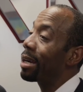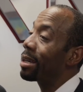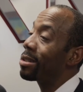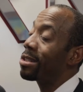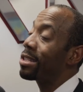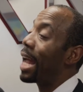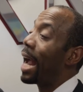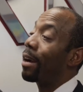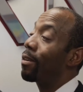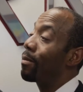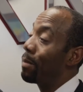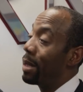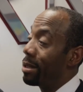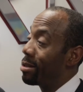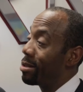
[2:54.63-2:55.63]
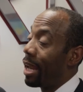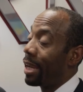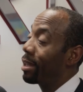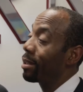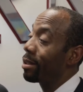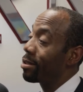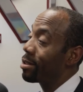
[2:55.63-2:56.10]
sacrament,
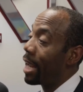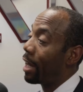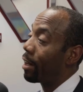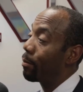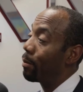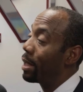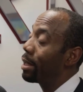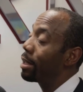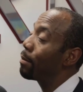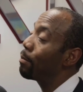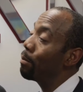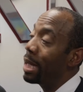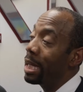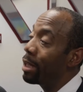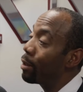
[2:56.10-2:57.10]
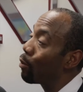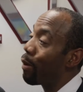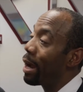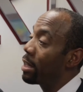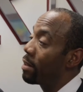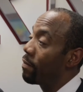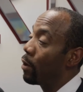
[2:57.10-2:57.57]
secular sacrament, meaning the
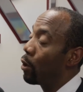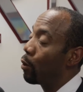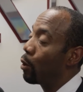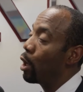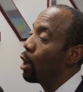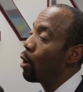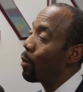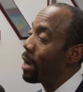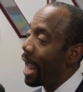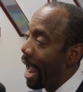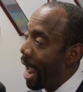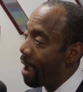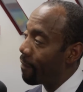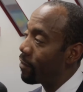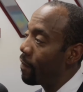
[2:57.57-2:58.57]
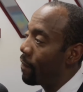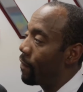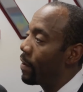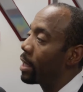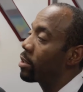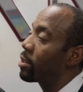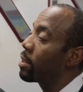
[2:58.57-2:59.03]
right to vote. We have to
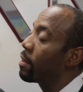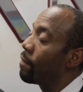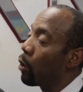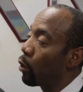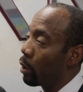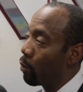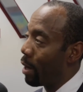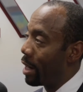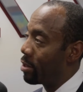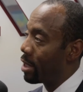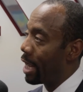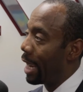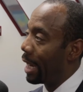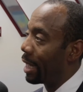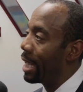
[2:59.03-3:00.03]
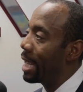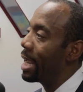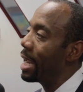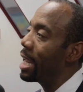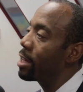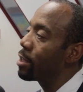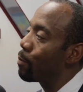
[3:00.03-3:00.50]
fix the Voting Rights Act.
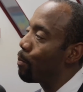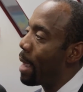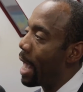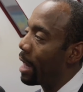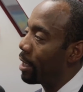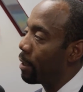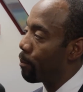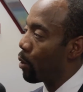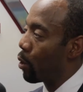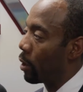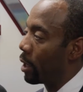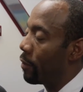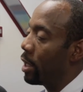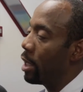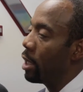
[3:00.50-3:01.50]
It is badly broken.